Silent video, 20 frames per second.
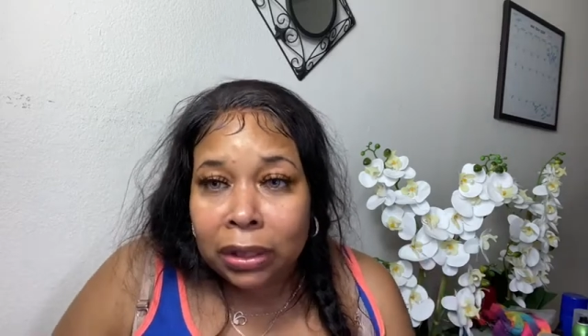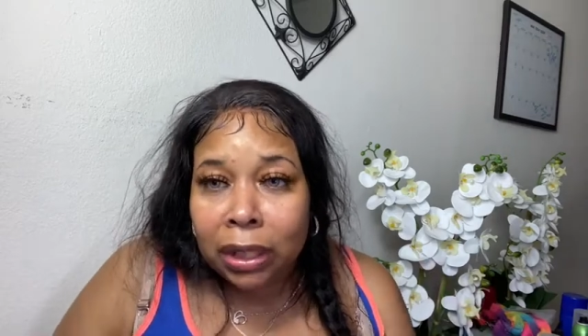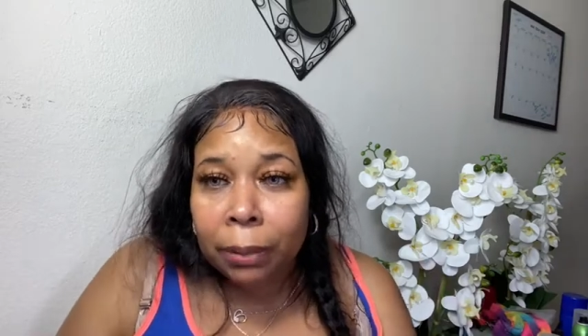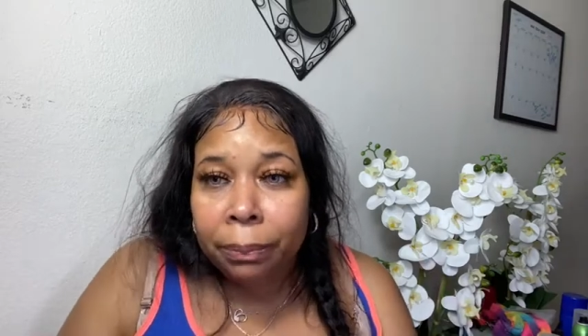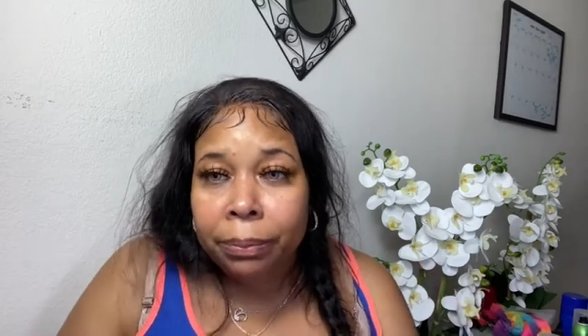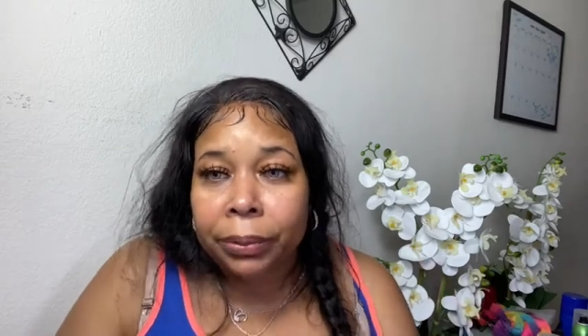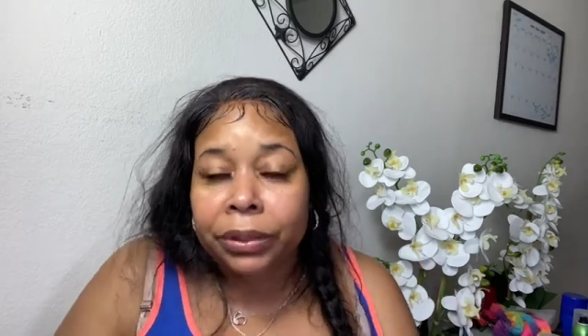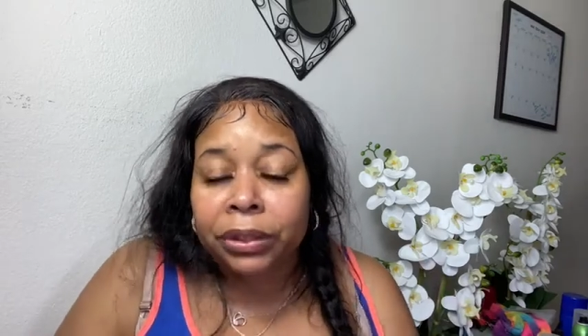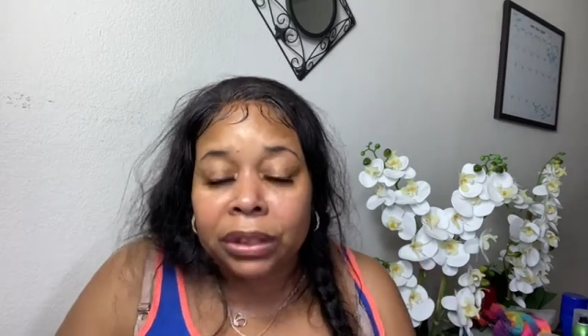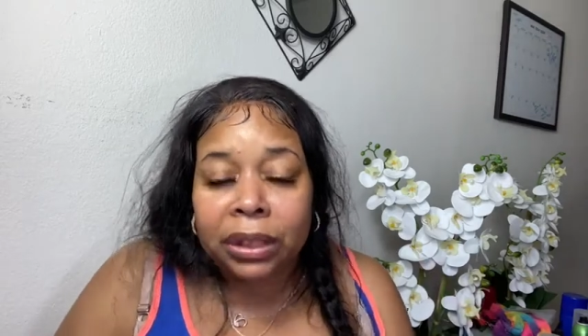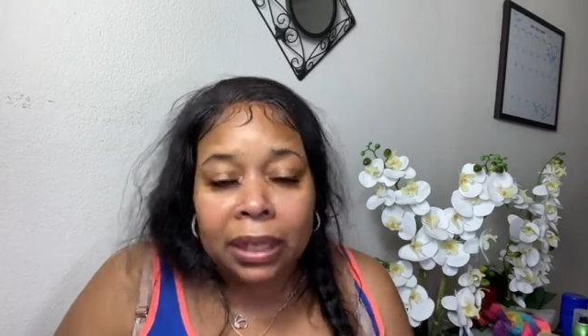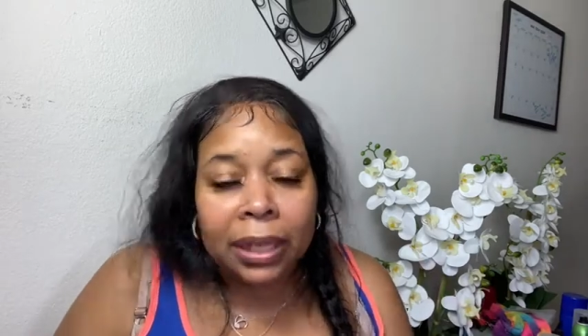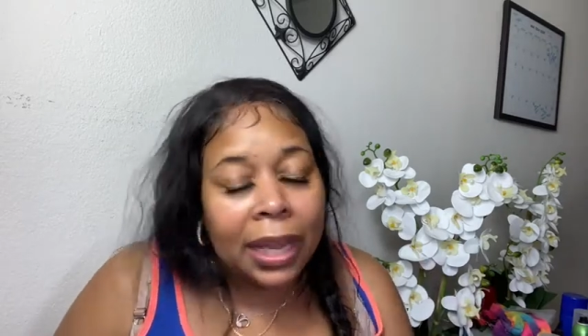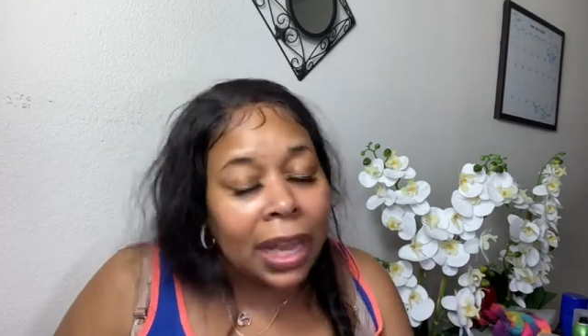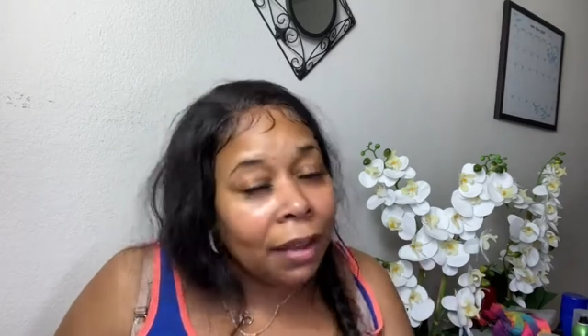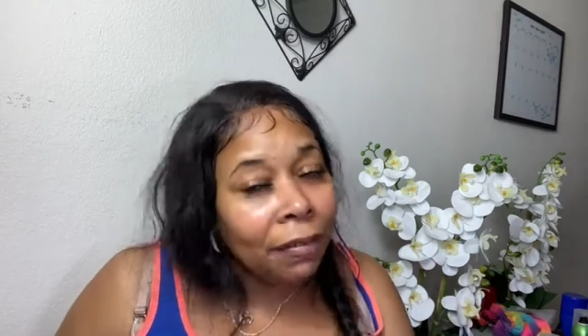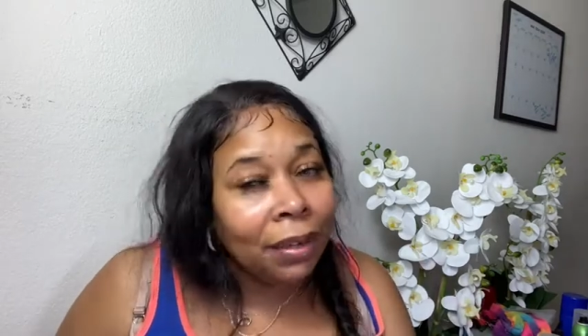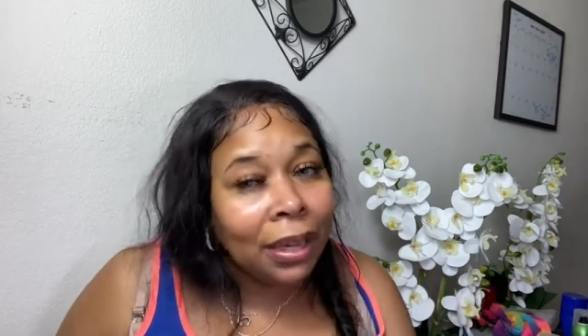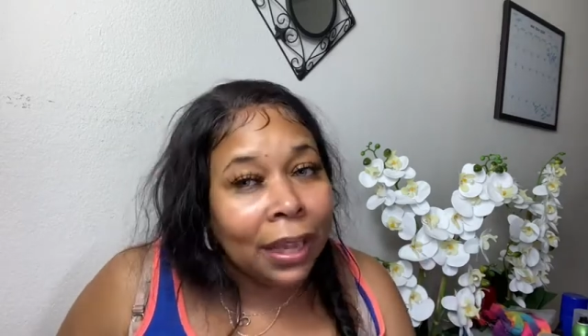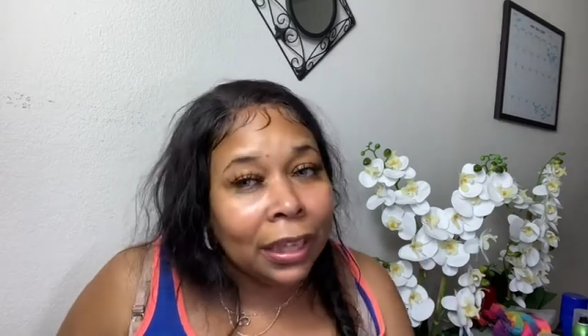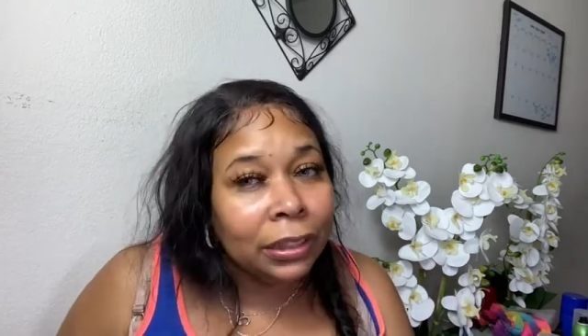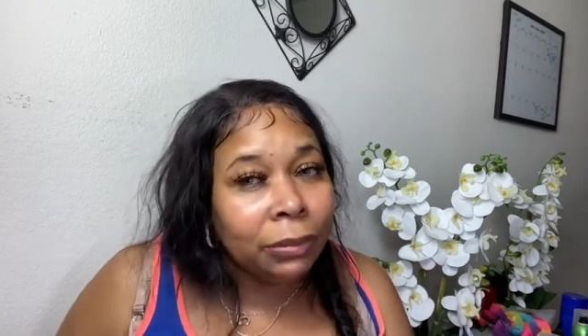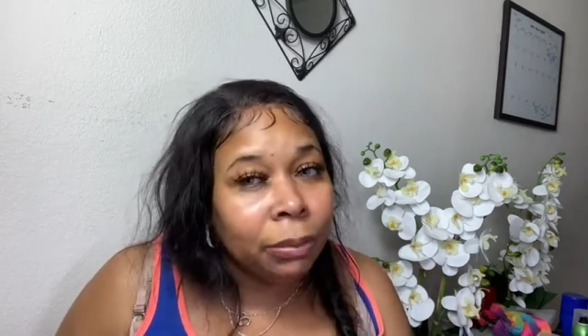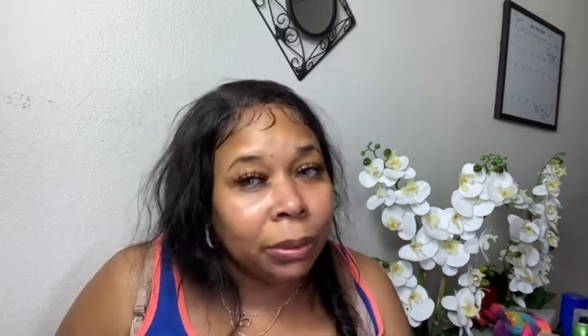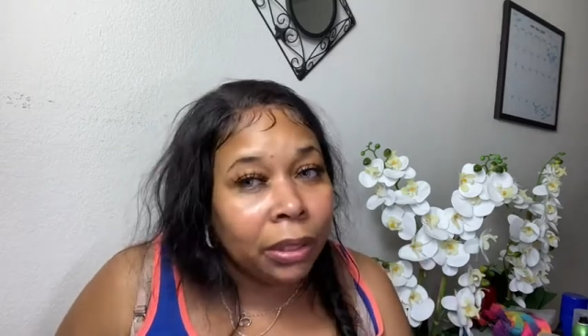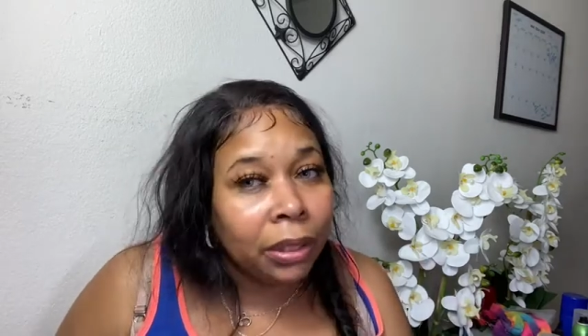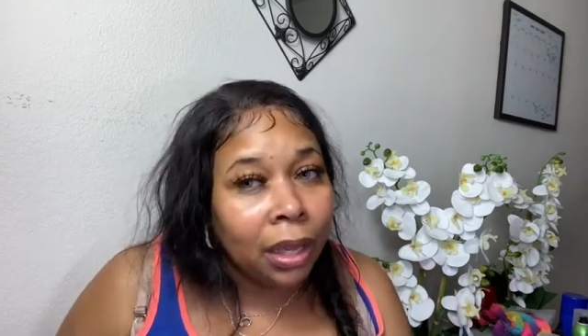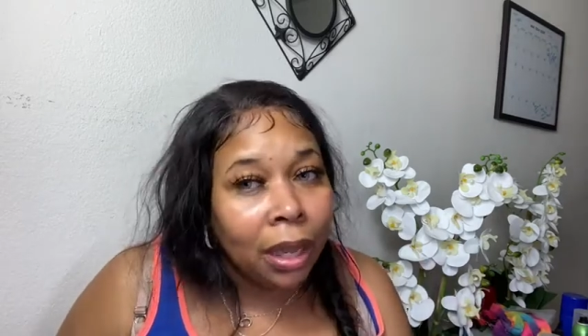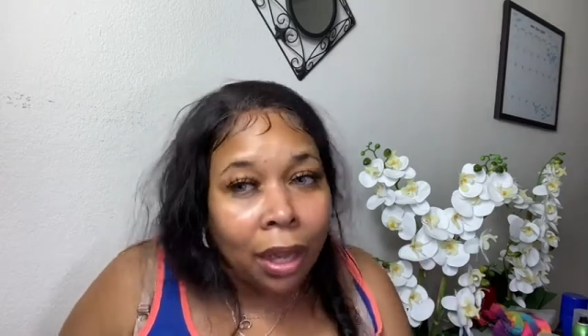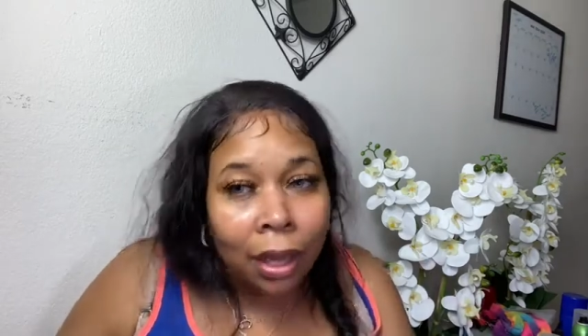I appreciate every last one
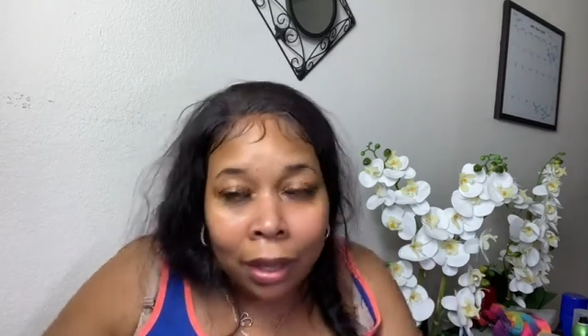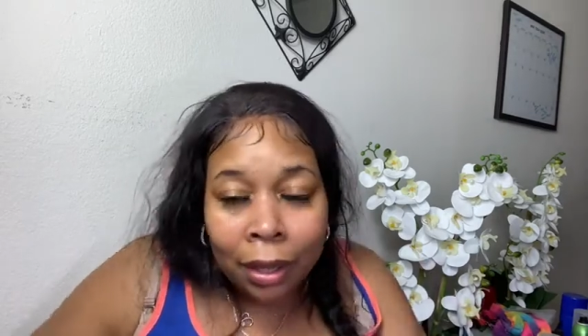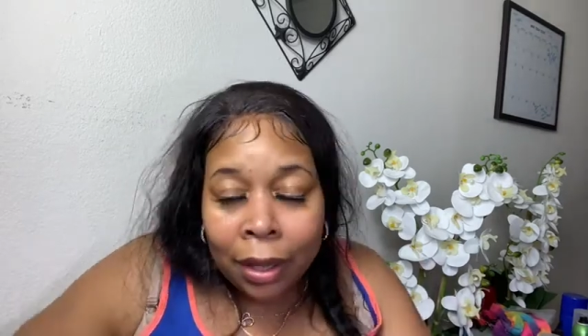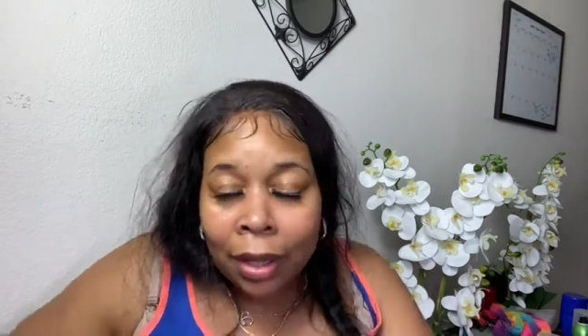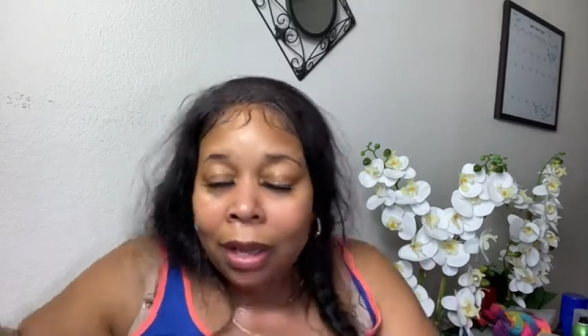of y'all.